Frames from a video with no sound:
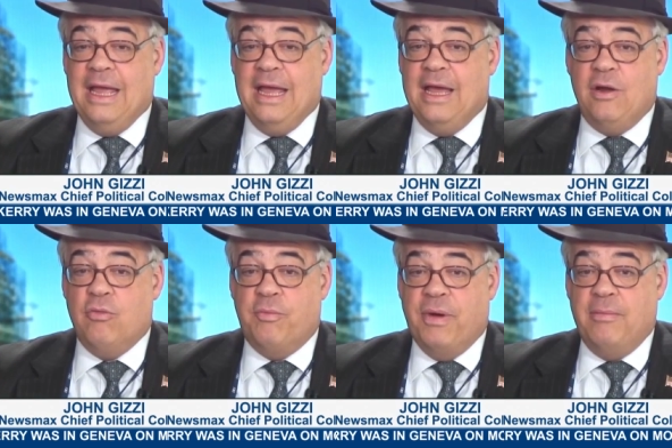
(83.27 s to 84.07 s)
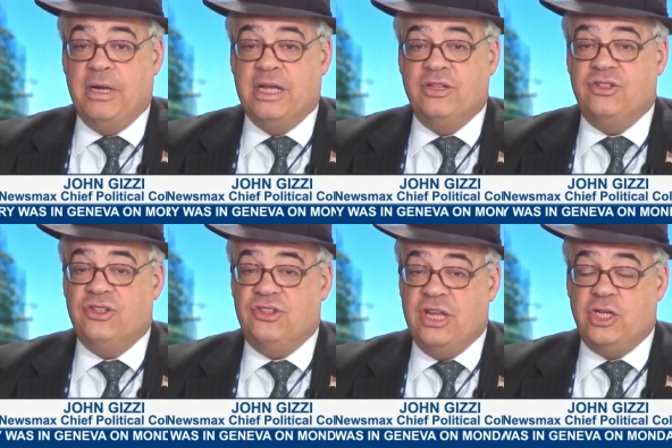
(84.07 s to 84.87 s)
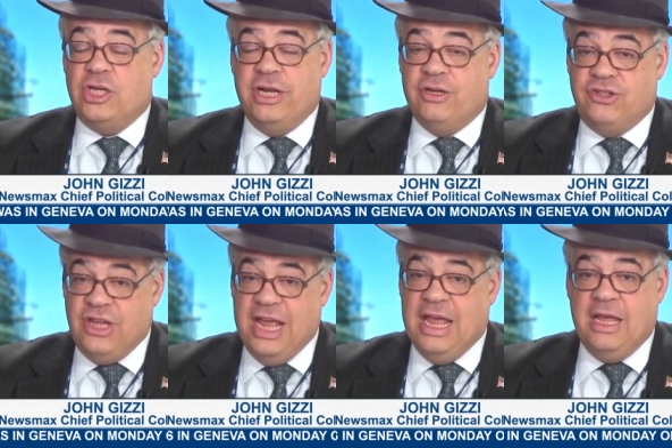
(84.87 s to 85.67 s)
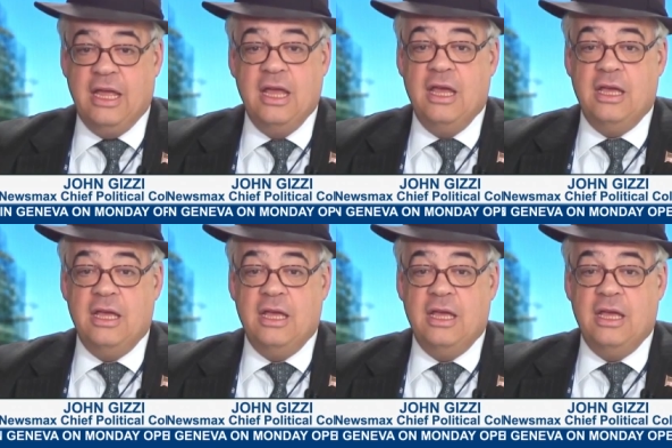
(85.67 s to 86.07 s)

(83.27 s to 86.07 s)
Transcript: and Republicans essentially are saying,